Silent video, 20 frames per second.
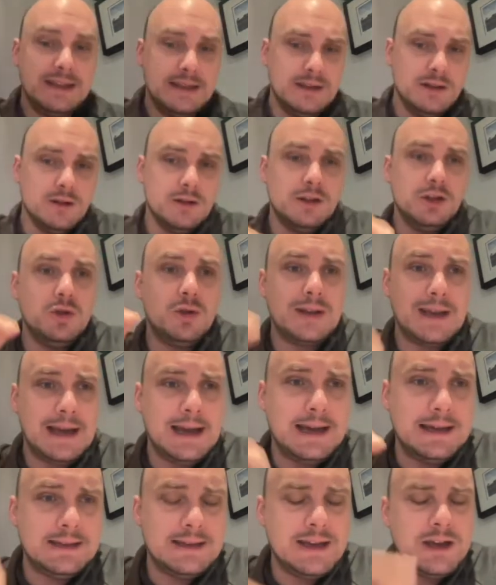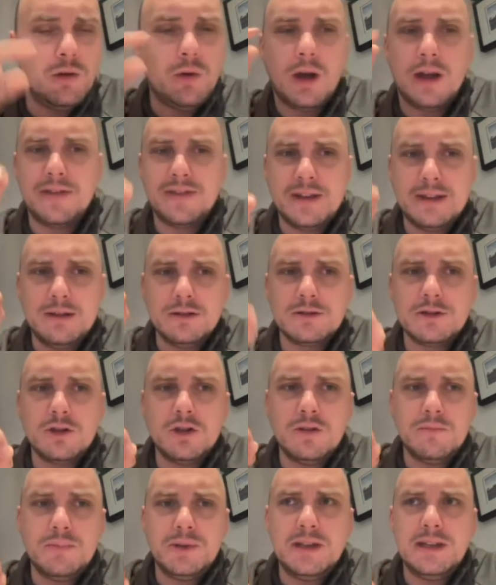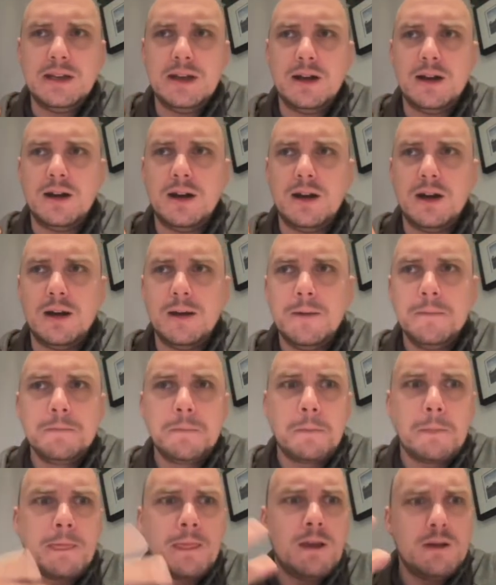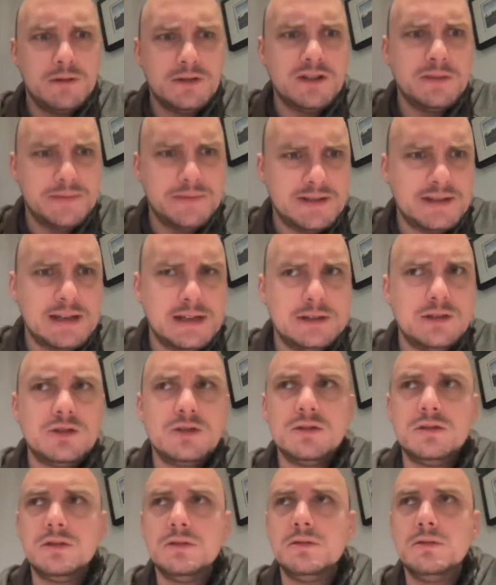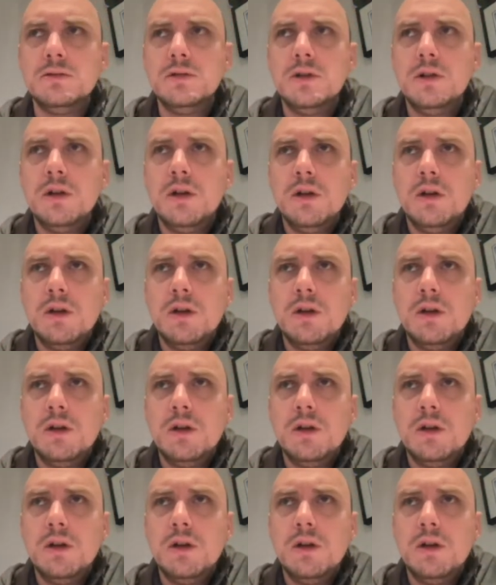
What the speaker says: Here you can get out. I think there's going to be a substantial